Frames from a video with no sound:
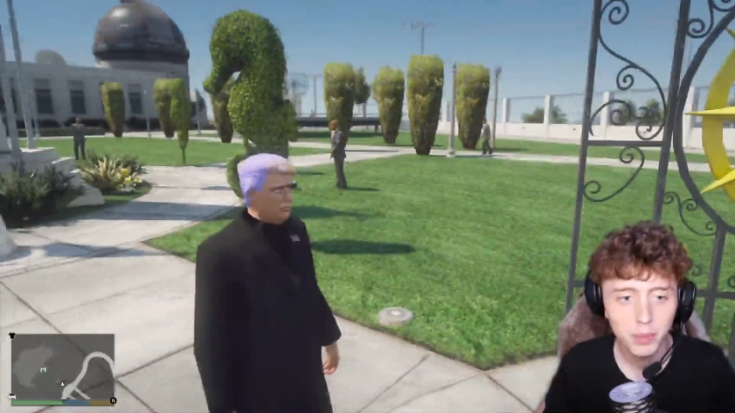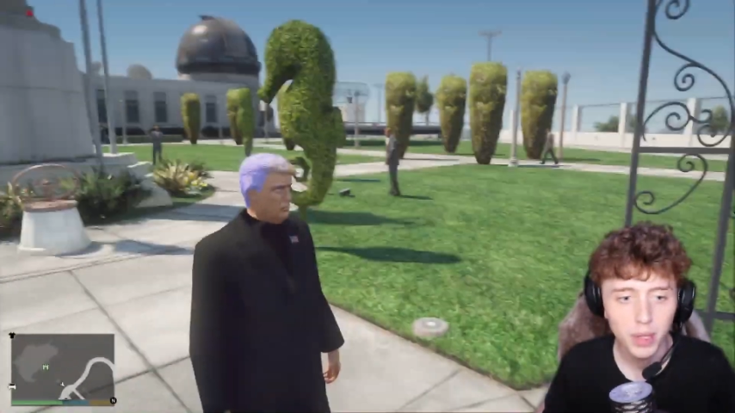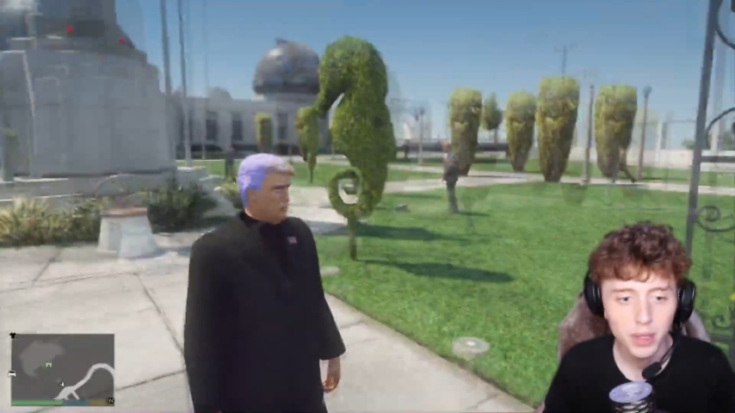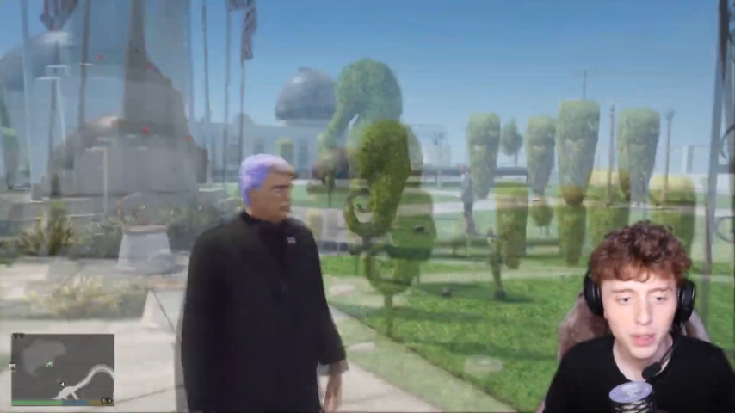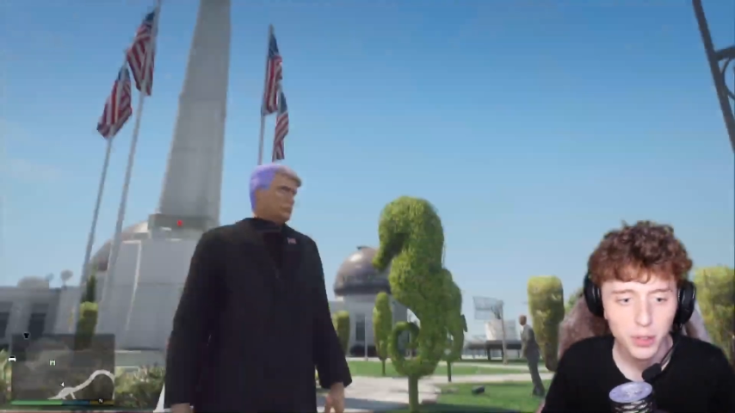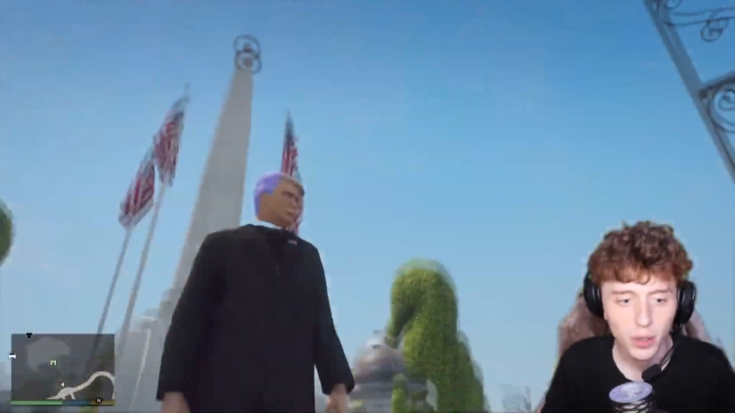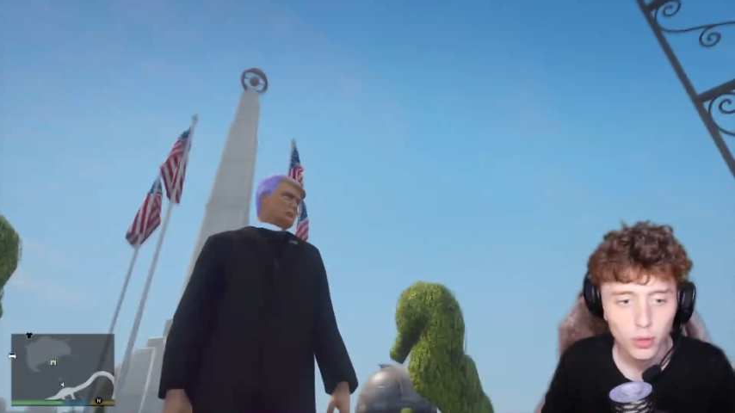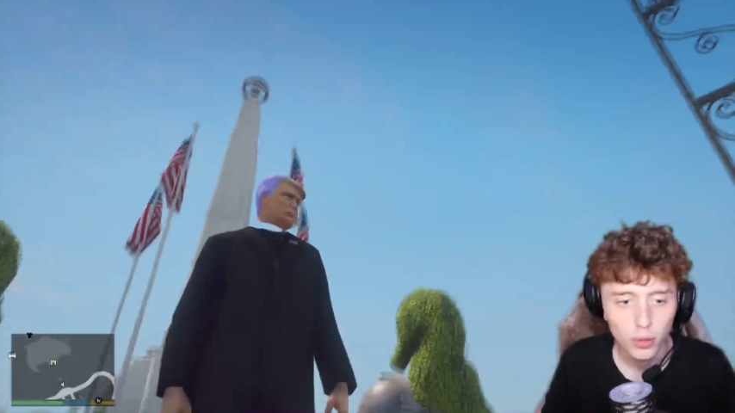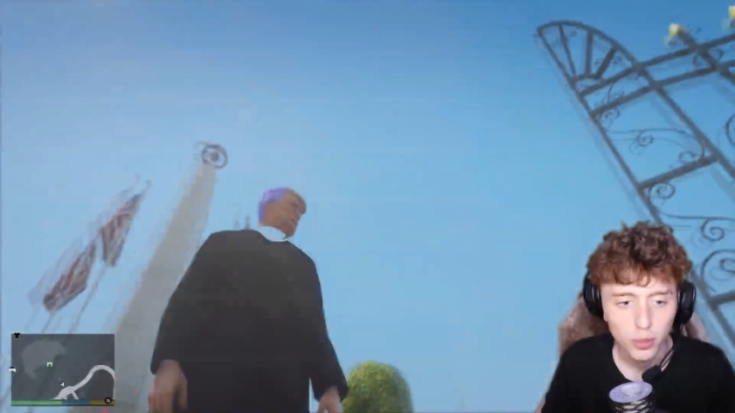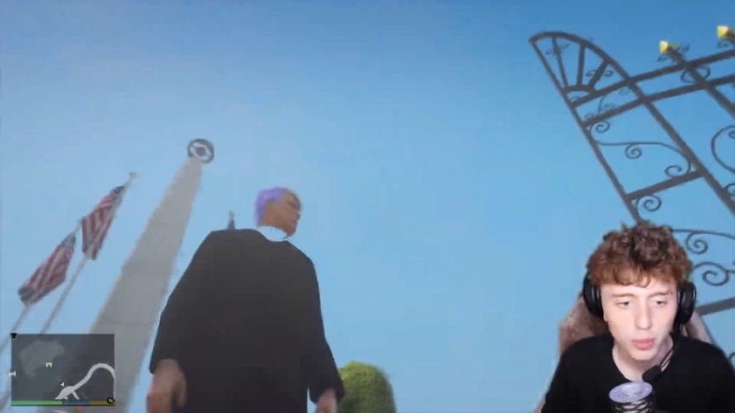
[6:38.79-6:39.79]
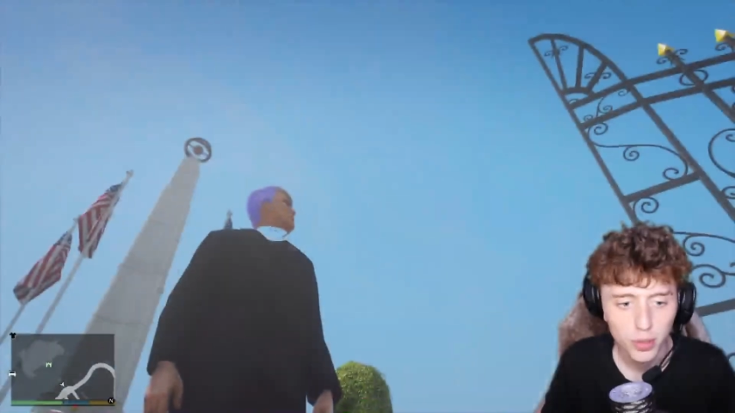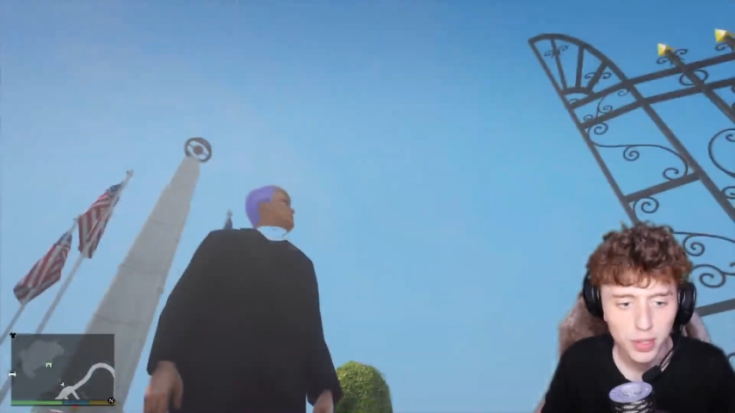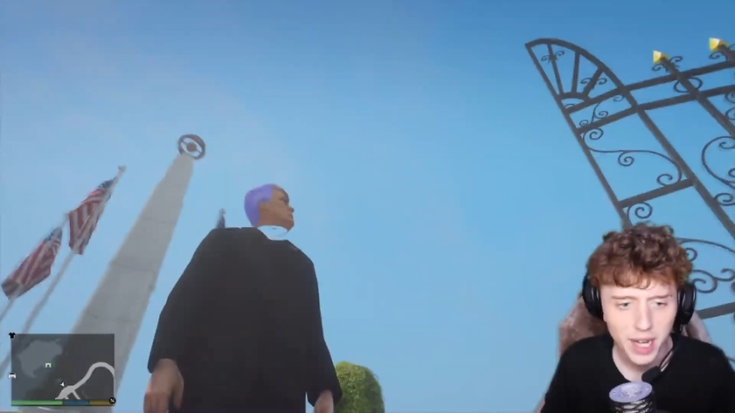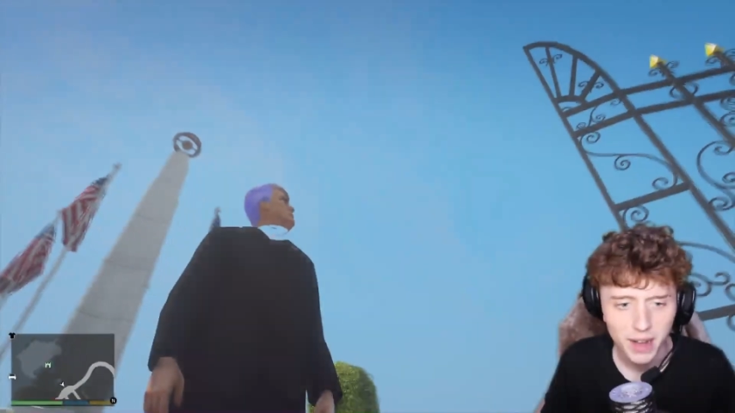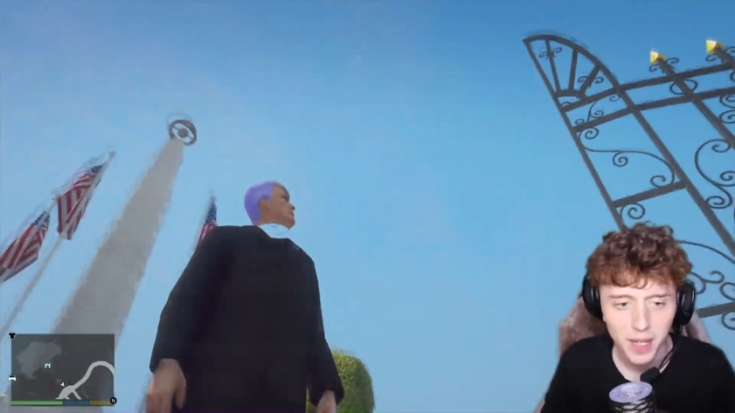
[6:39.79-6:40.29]
President Donald Trump
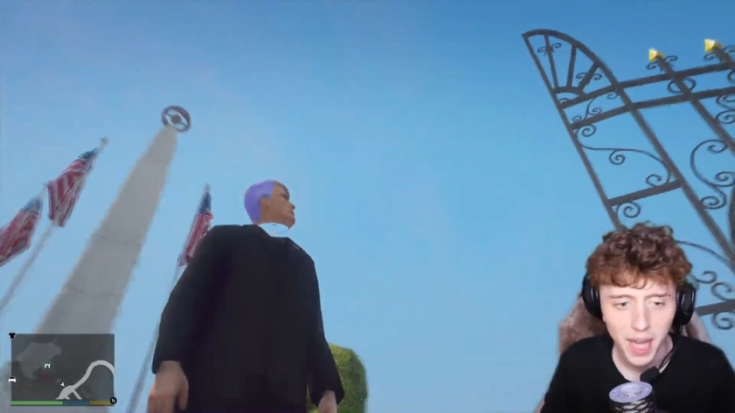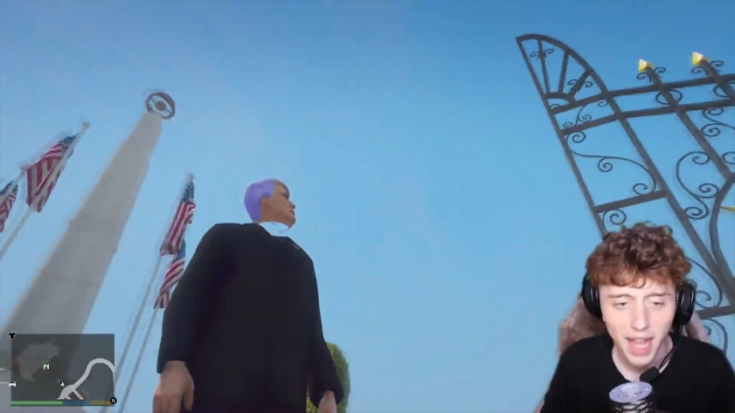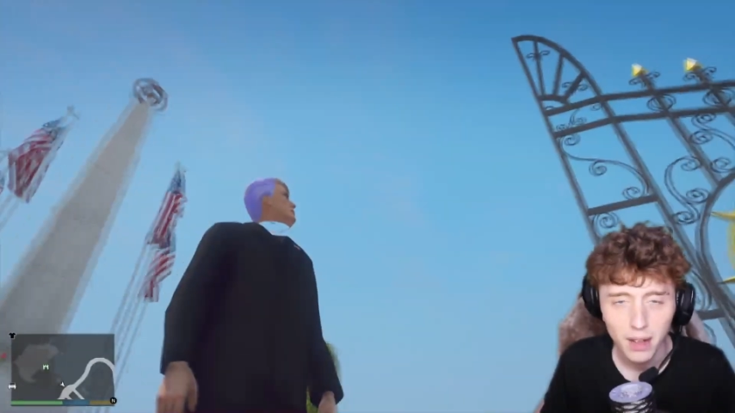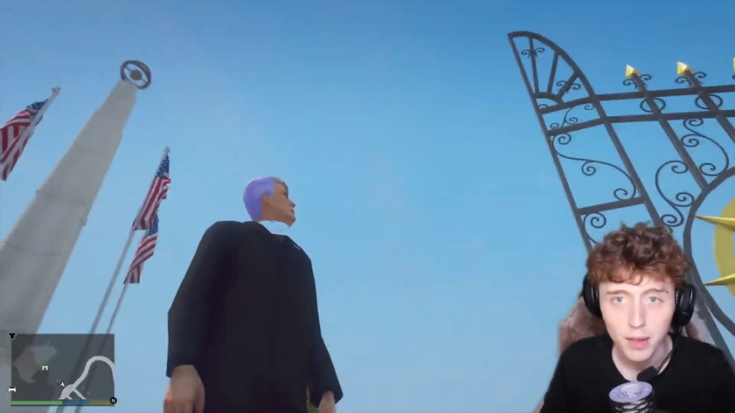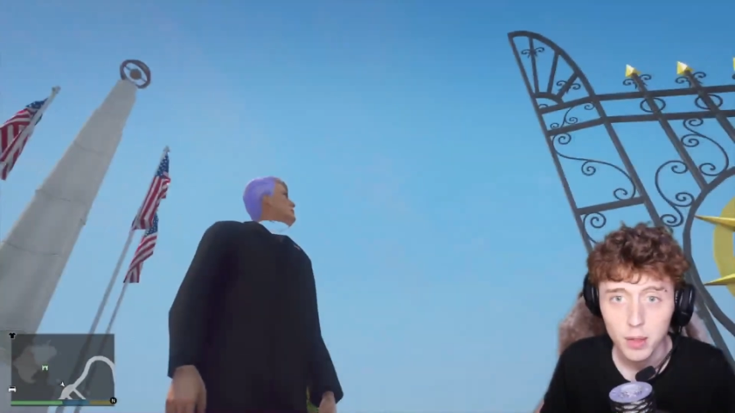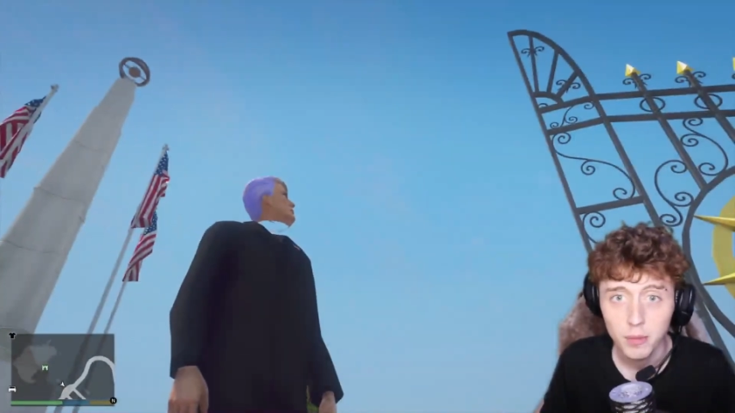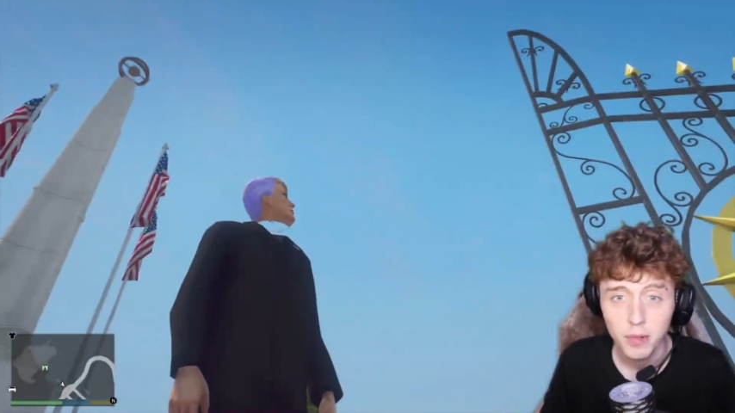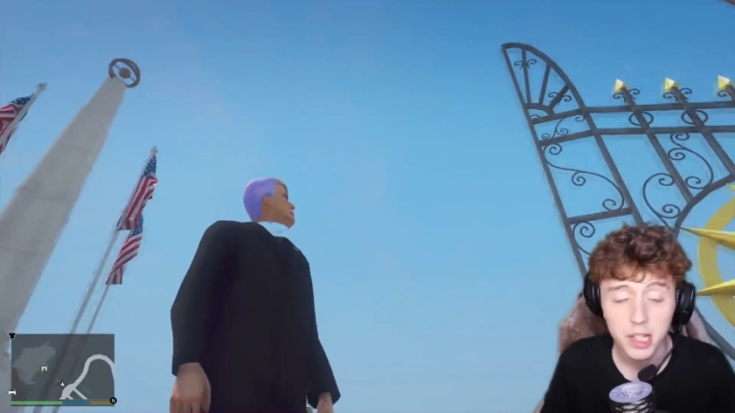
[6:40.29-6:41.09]
doesn't have a neck for some